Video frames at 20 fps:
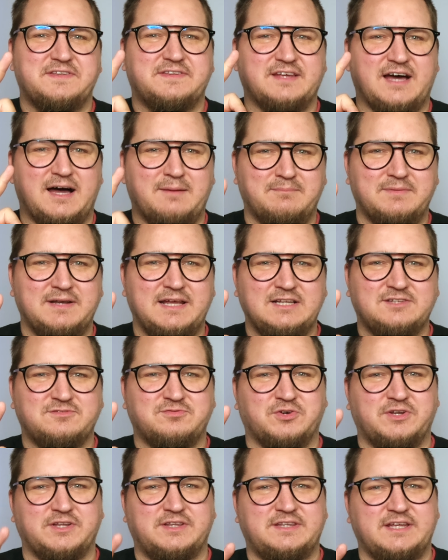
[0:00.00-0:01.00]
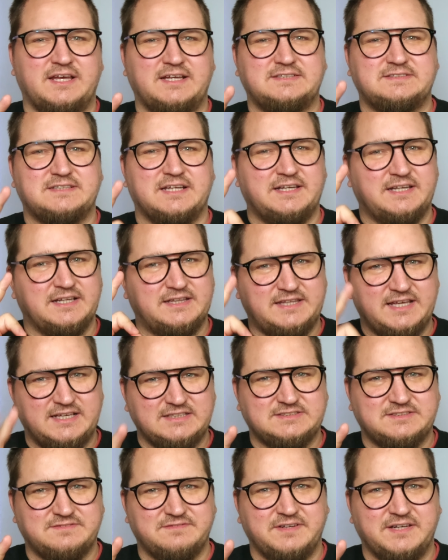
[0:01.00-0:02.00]
thumbnails for the test and the
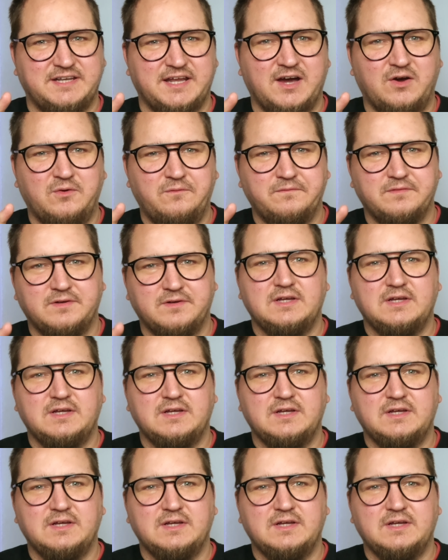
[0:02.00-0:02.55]
test video,